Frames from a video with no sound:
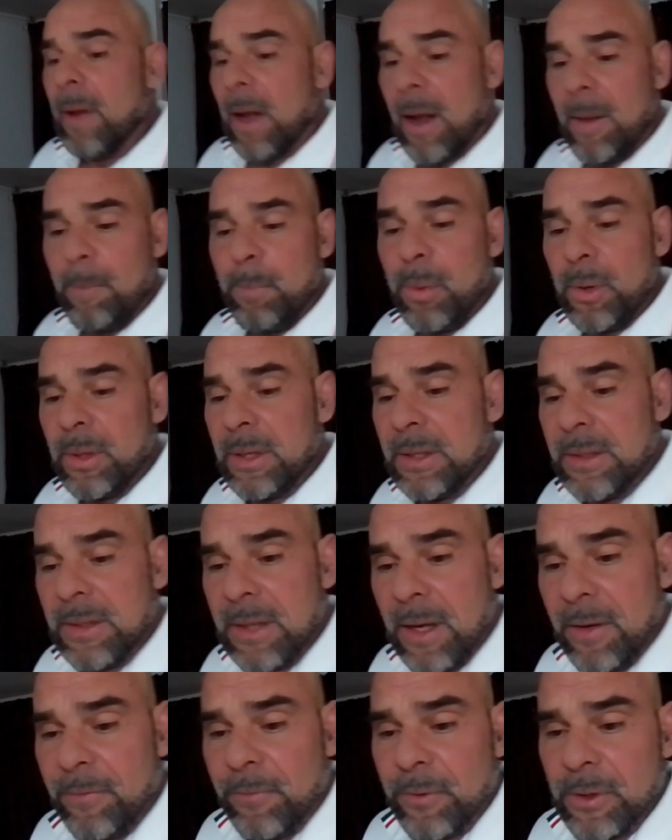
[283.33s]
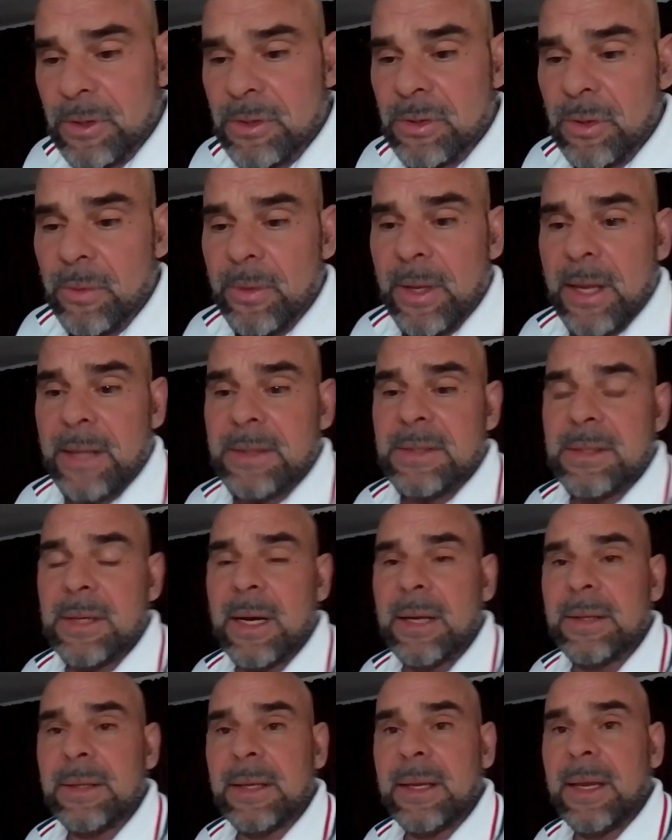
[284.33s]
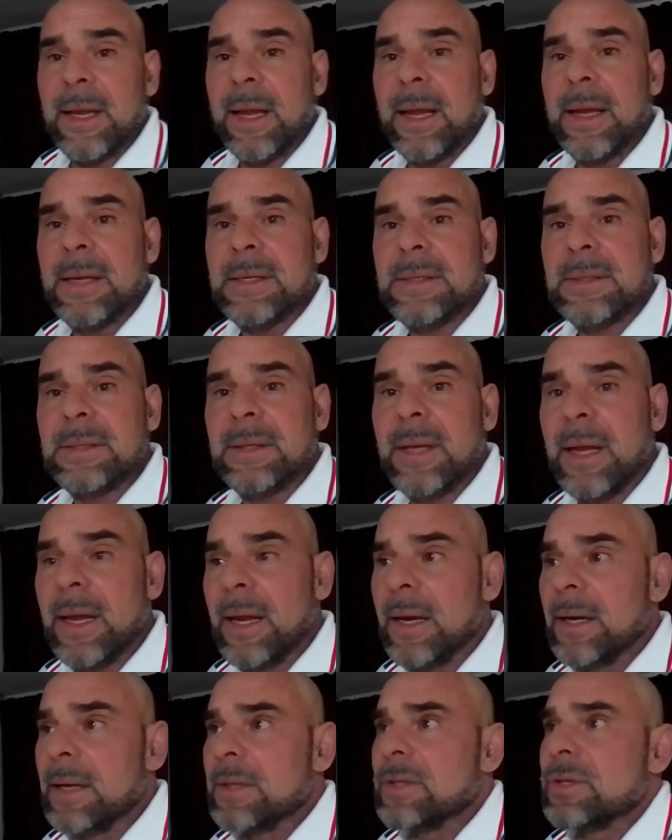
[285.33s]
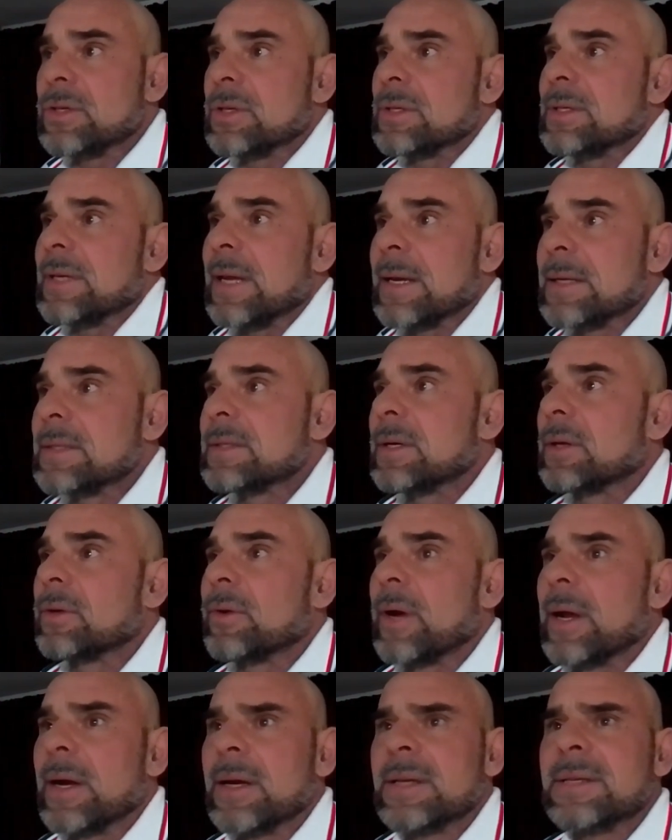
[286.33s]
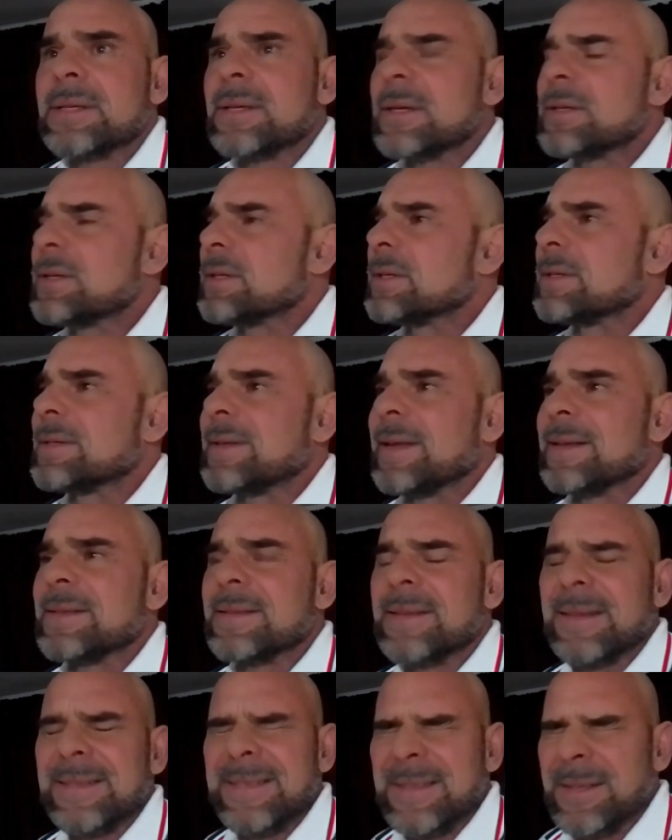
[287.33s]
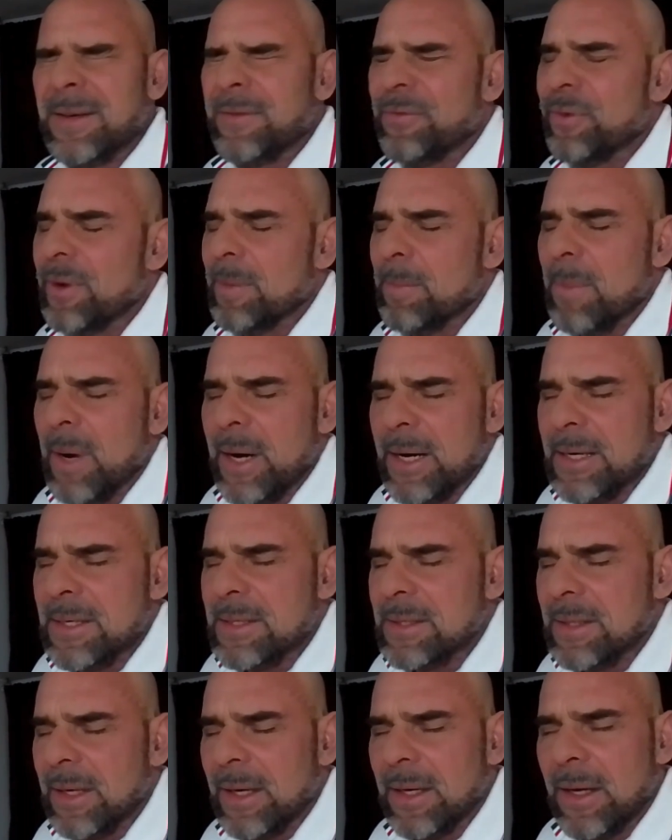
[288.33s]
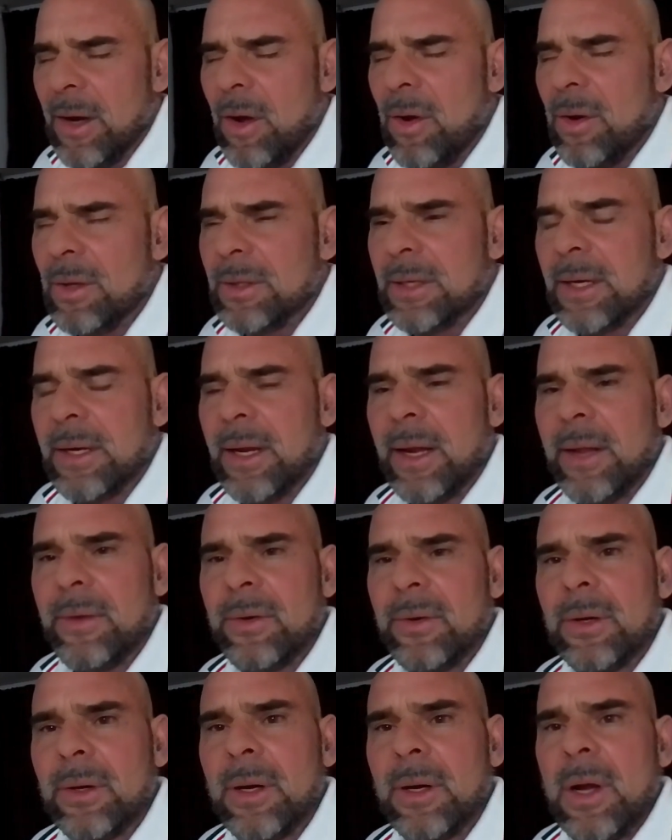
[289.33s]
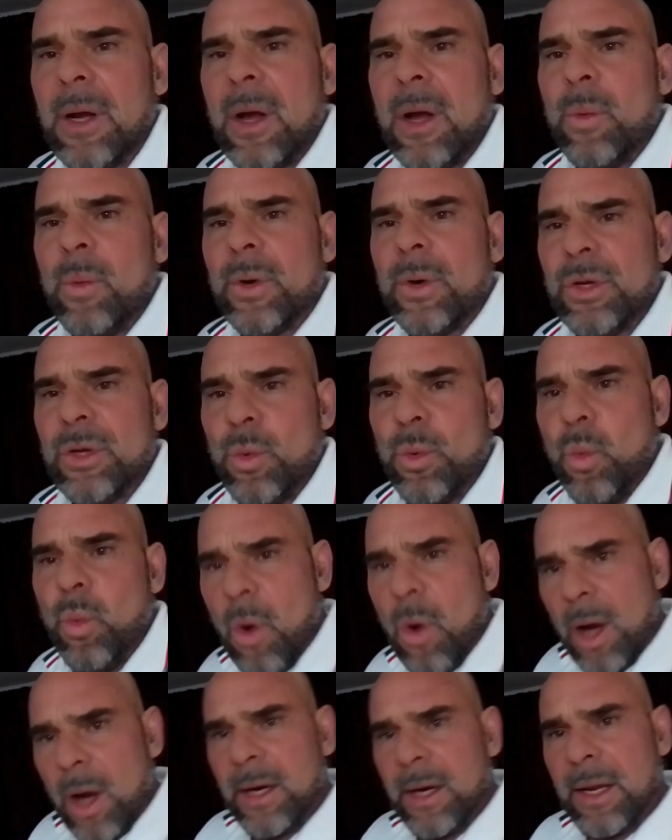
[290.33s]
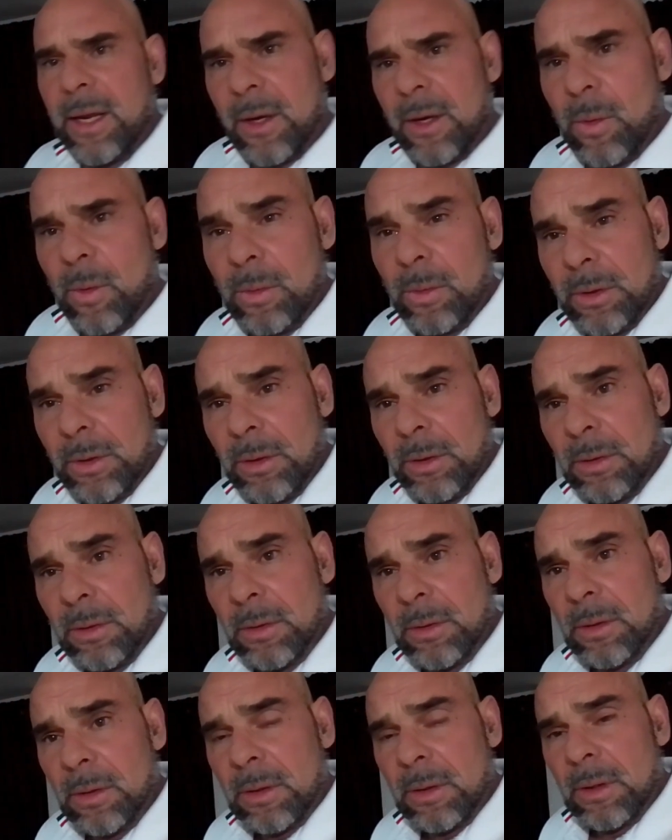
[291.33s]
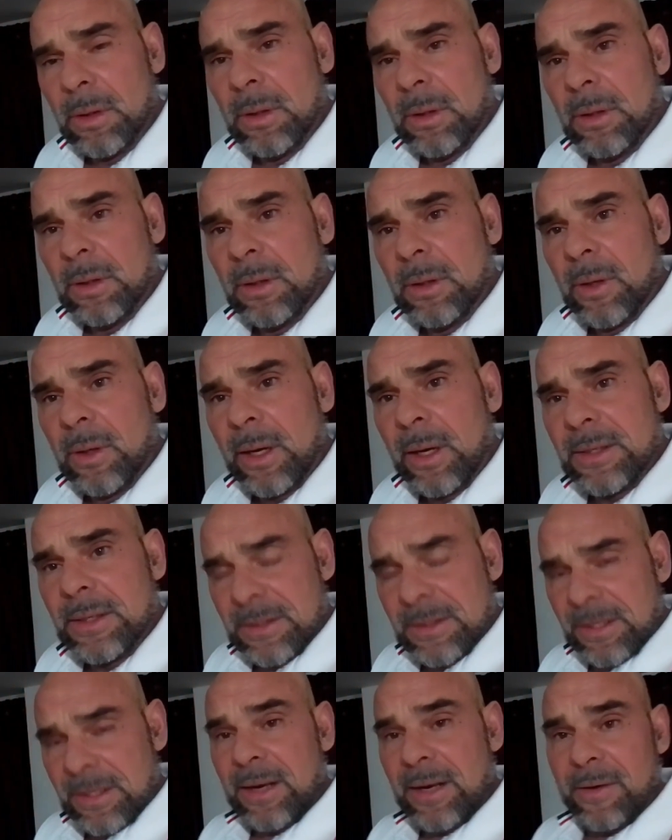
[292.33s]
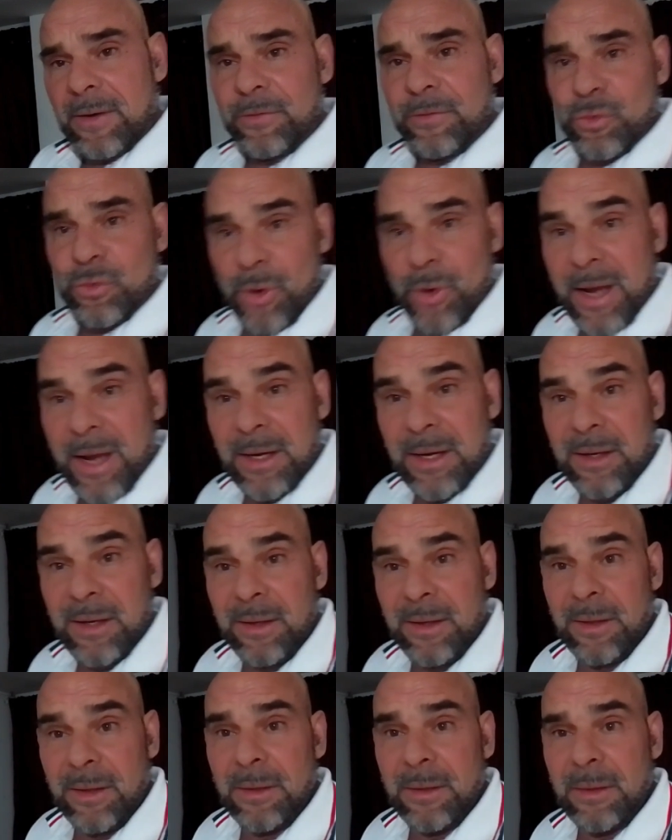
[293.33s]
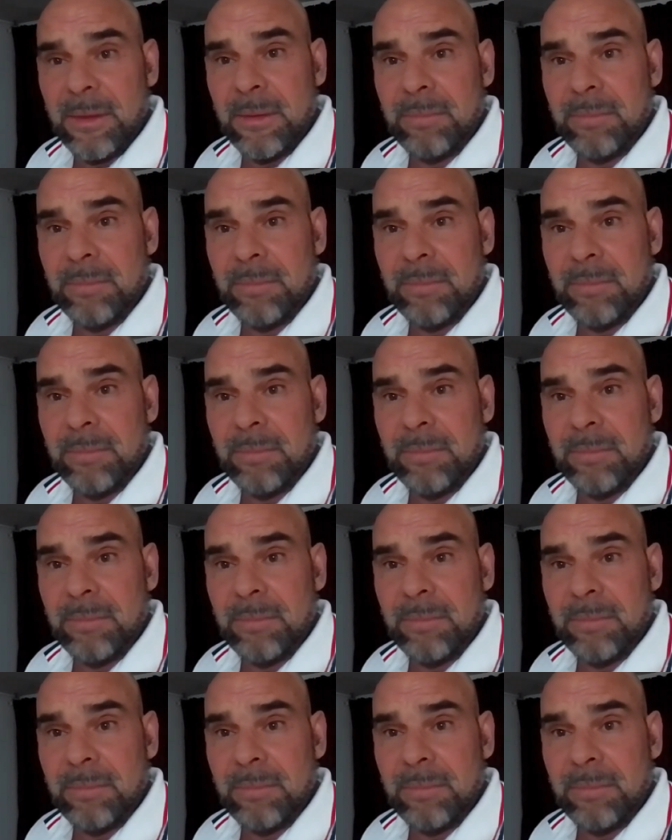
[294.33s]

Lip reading: I'm putting in the effort so that's not the case. And it's just exhilarating. It's a different mindset altogether, where you want to get older instead of dreading it.